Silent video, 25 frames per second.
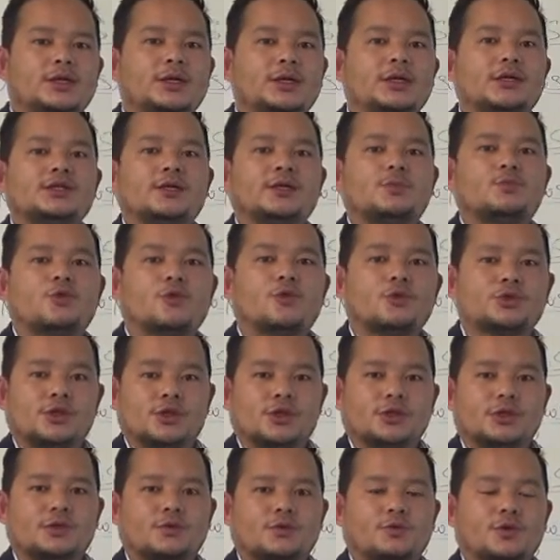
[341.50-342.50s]
there is a
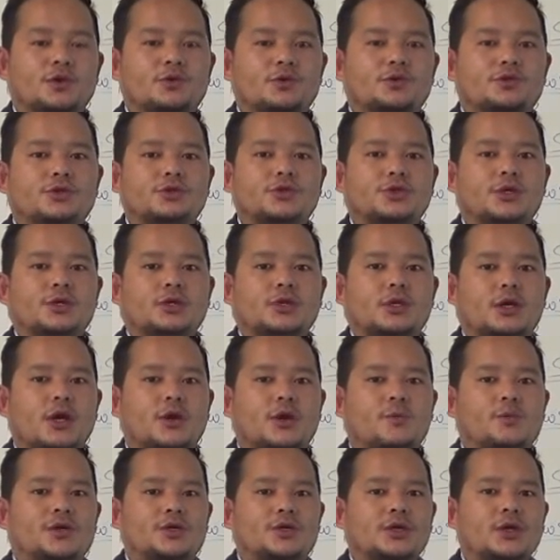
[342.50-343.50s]
process. When you switch on the
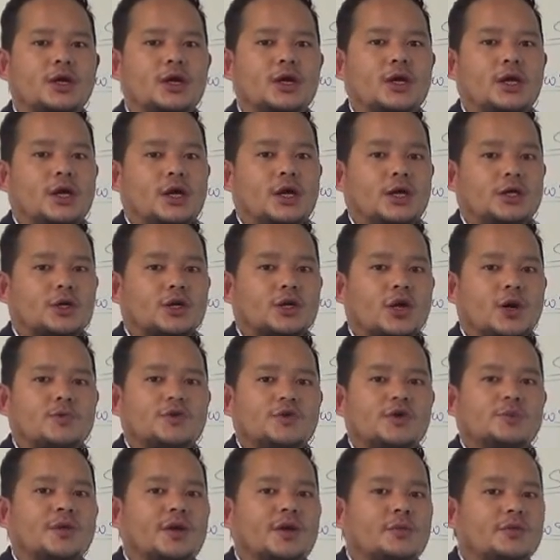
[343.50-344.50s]
computer
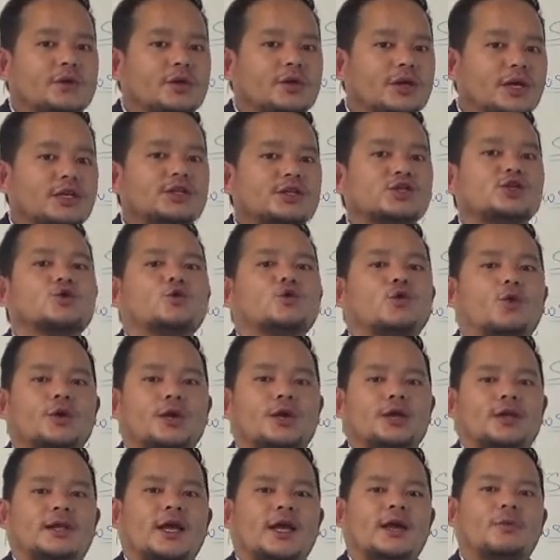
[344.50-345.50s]
memory gets loaded.